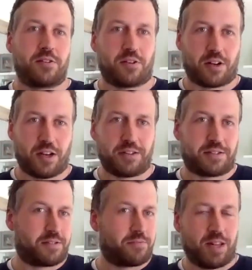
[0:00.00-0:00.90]
Your
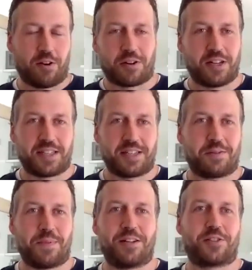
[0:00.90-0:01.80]
client's
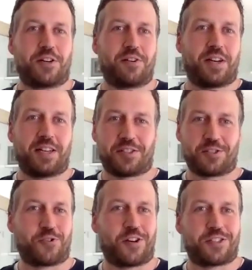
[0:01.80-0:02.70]
localization manager has the
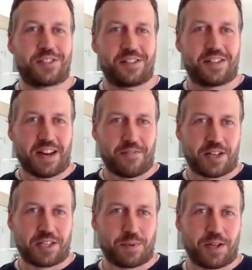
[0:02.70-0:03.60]
trust that
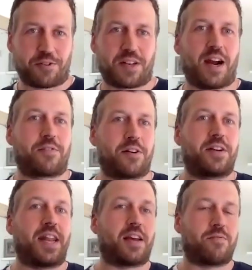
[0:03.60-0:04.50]
everything is being looked after.
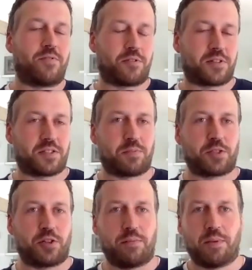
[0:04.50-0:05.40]
They can focus
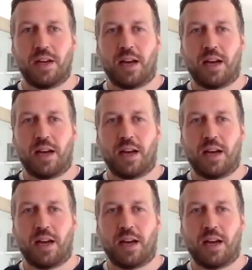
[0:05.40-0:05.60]
upstream.